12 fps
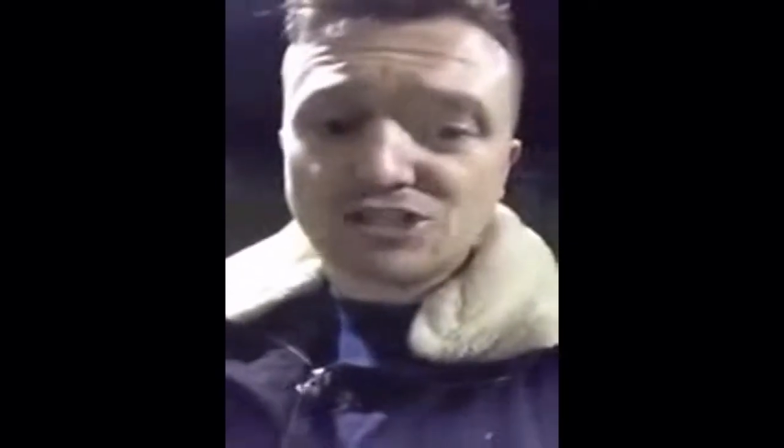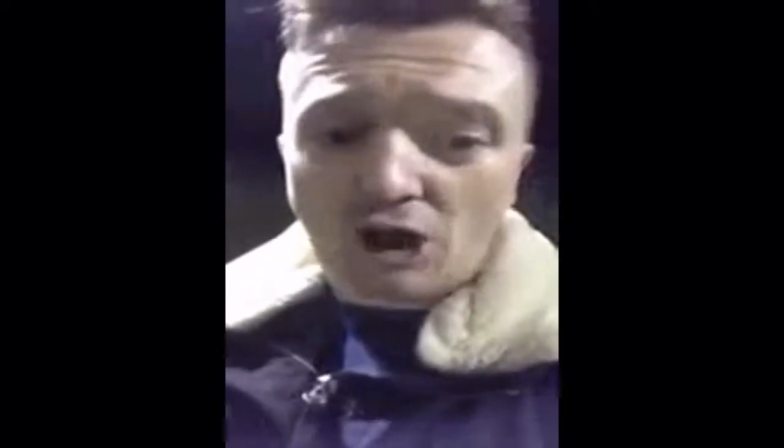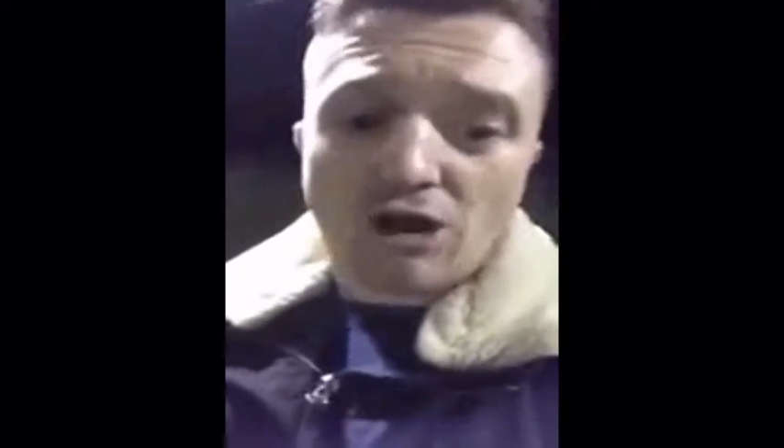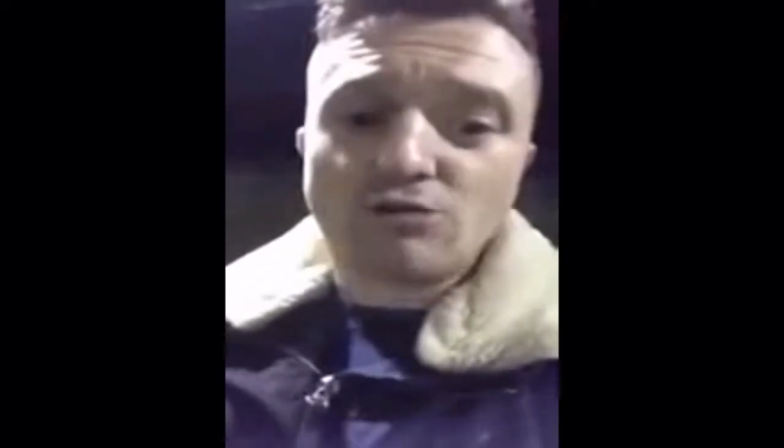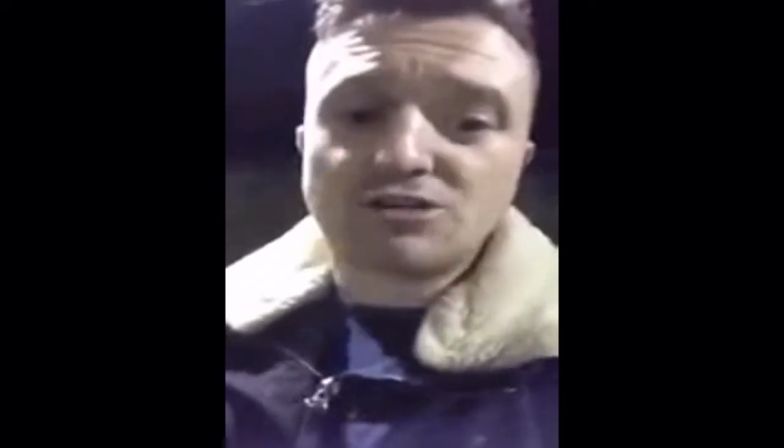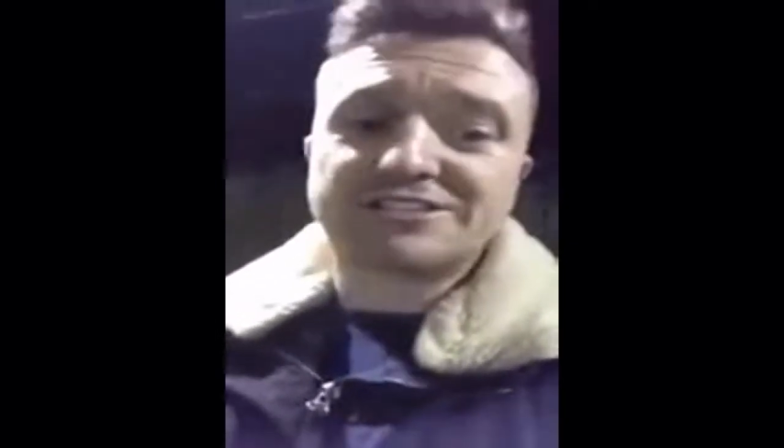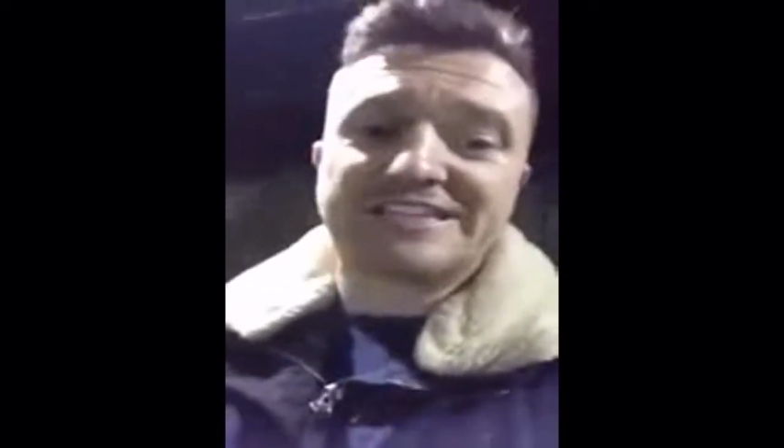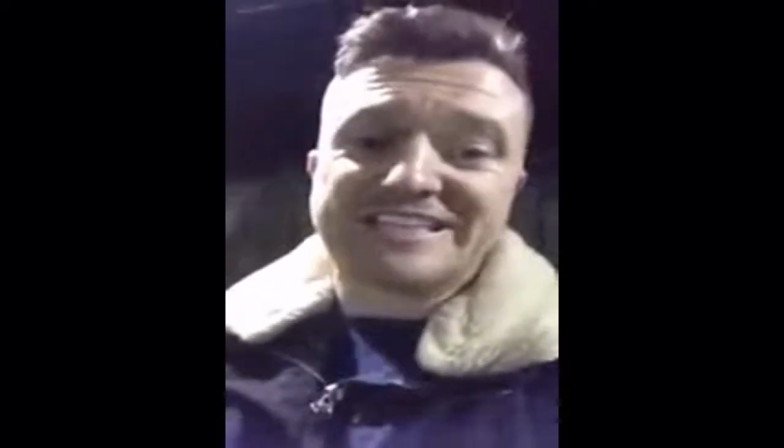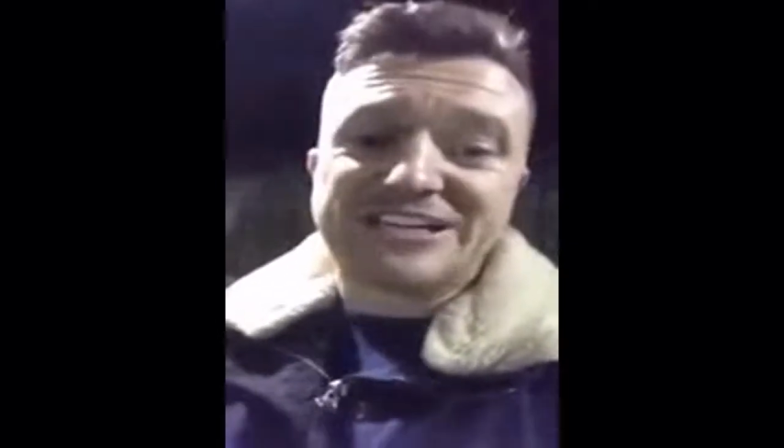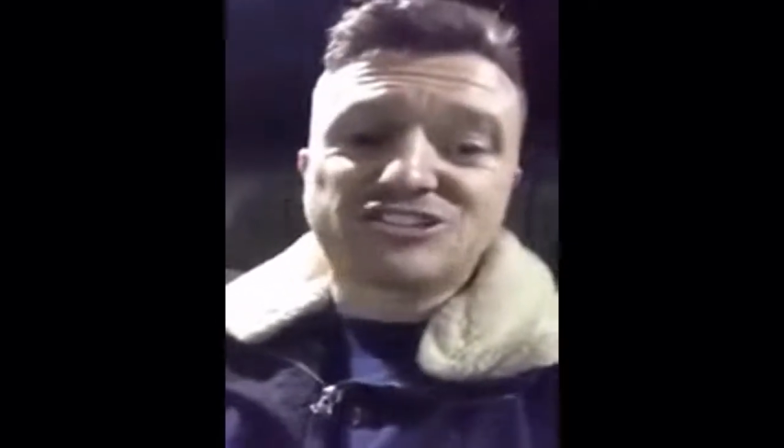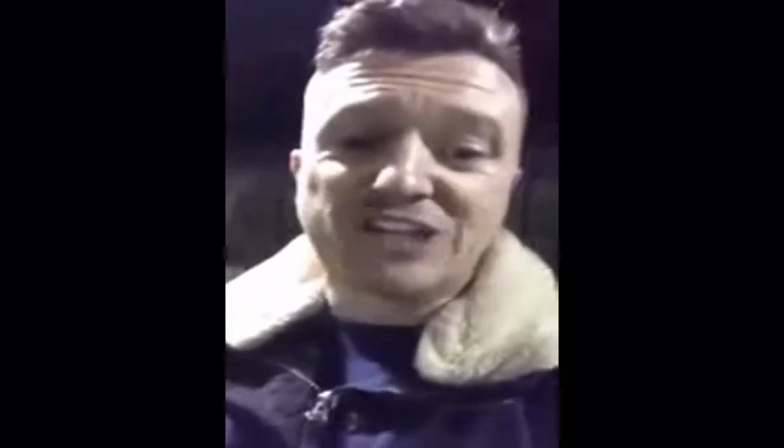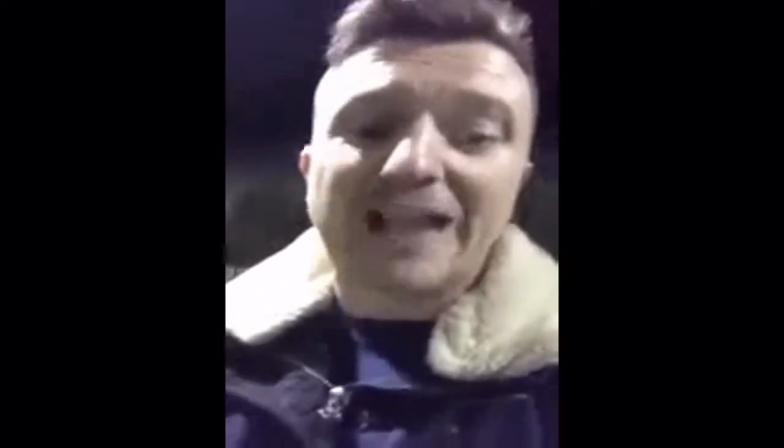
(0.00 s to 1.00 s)
because he's in
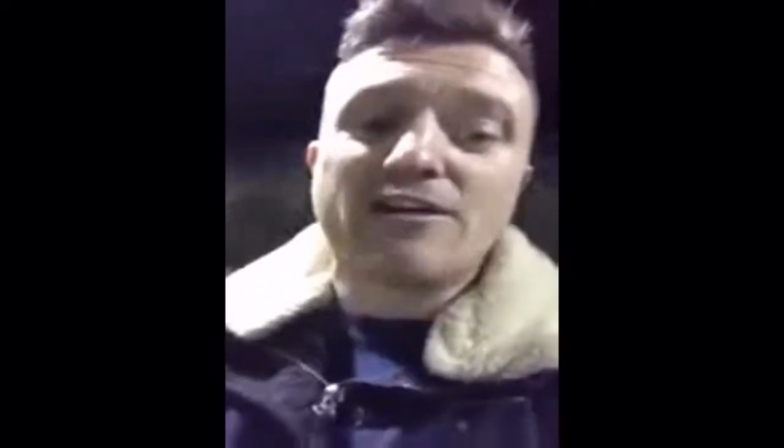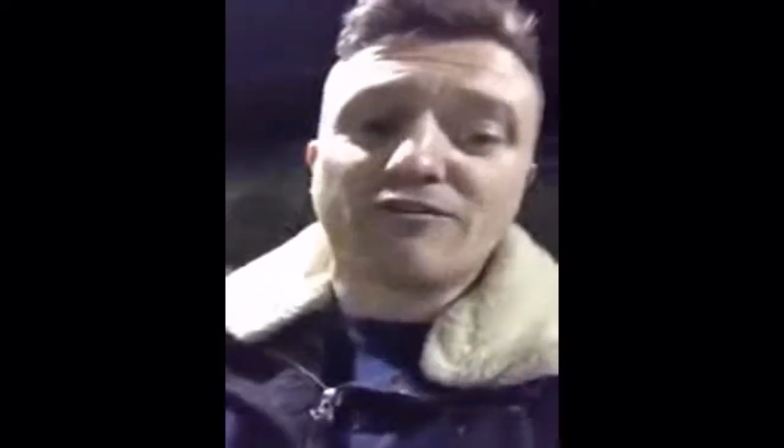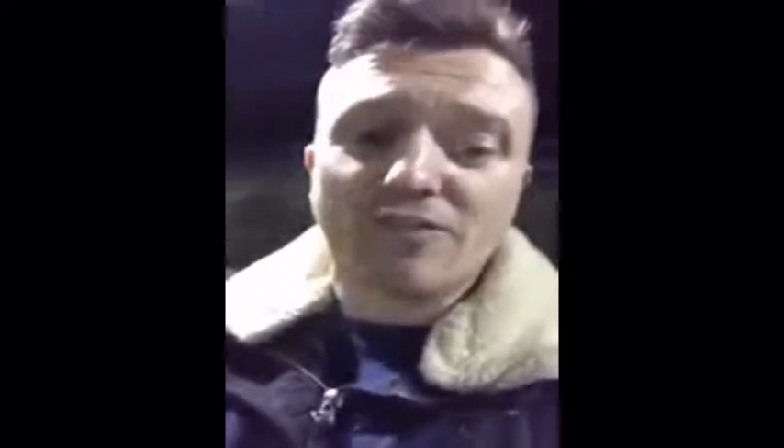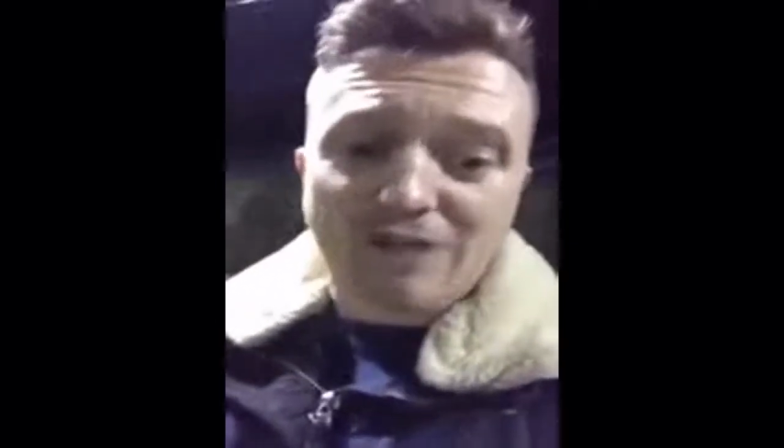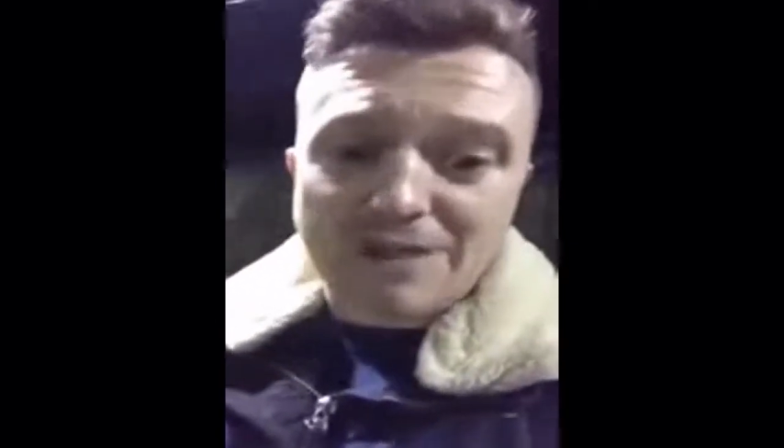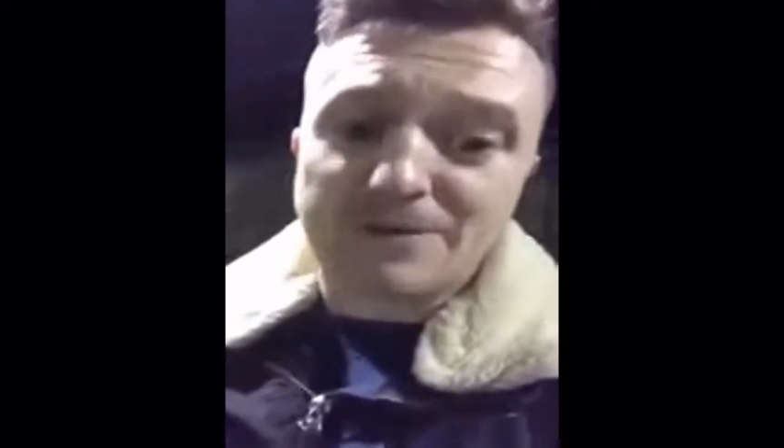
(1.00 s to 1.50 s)
jail for raping a